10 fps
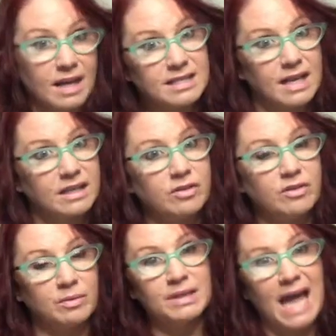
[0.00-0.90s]
I take
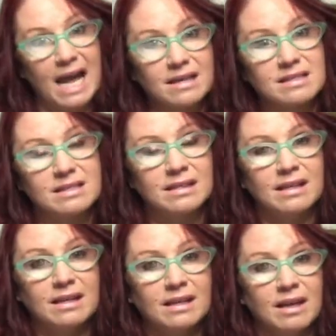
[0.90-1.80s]
you to relax,
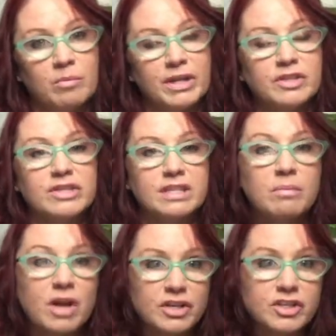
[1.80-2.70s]
but your
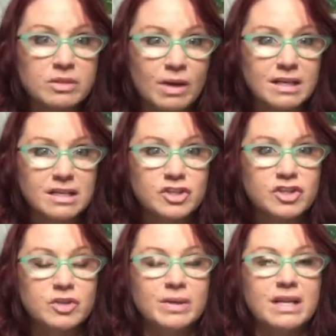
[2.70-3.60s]
subconscious mind is
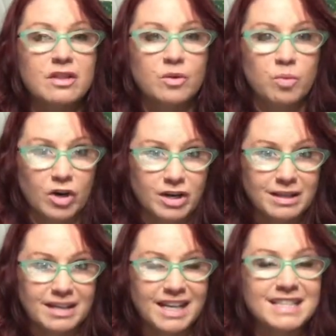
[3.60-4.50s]
doing the
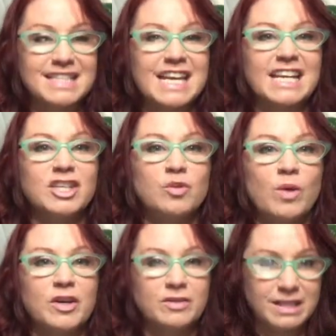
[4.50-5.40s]
work. It's getting you
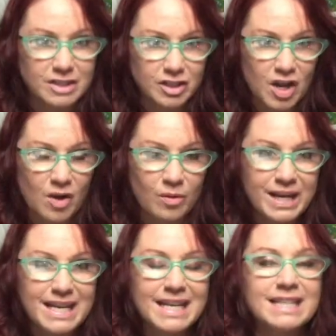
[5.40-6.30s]
where you need to go.
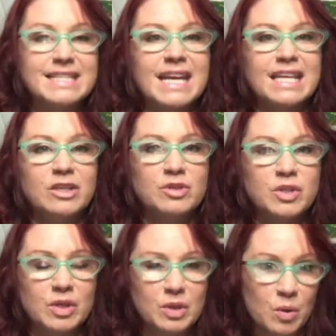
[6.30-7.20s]
It's taking you
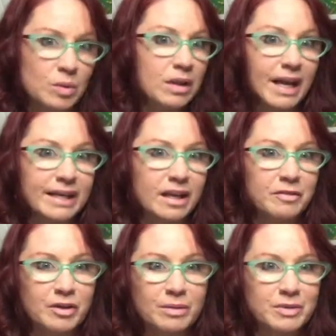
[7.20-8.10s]
to the goal line
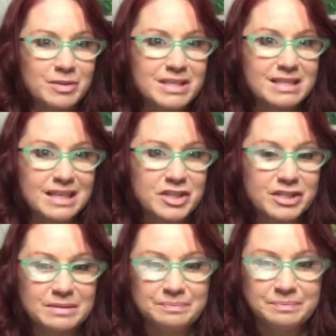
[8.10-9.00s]
of your hypnosis
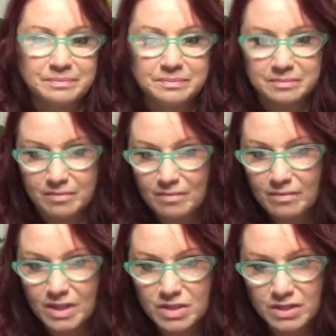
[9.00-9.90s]
session.
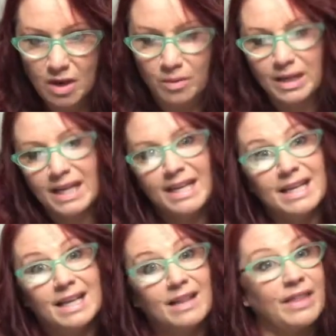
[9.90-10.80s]
So
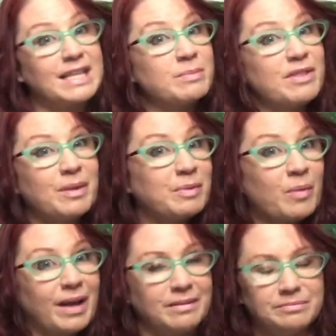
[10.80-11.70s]
that's myth number
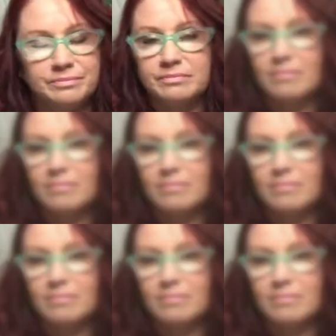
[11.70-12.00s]
one.